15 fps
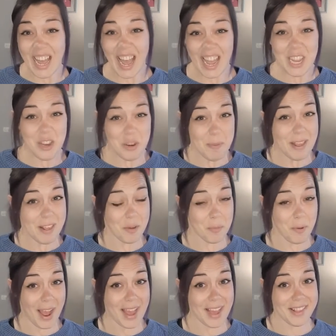you'd be
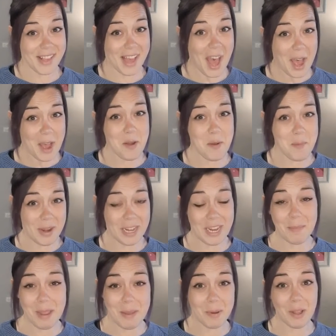surprised how many
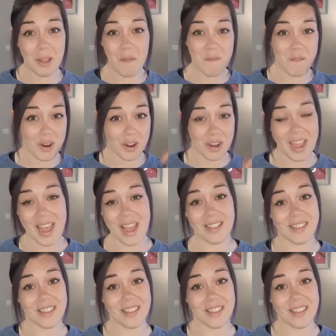people forget